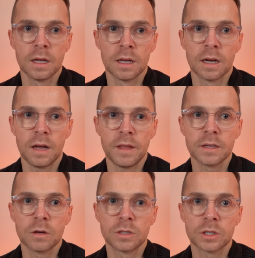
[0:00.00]
and then
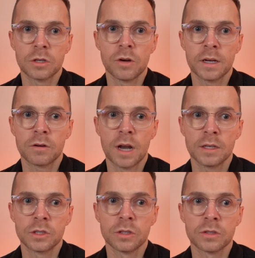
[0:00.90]
go to create
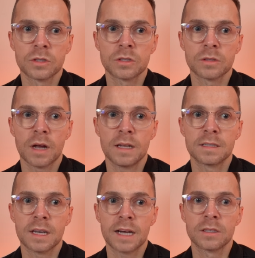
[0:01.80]
credentials and
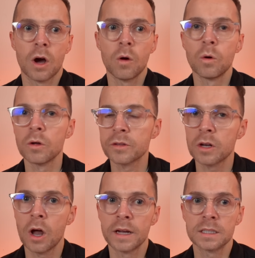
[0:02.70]
select OAuth
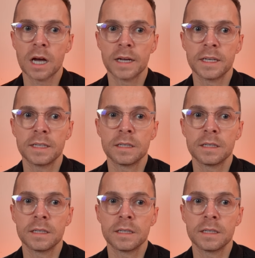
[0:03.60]
client ID.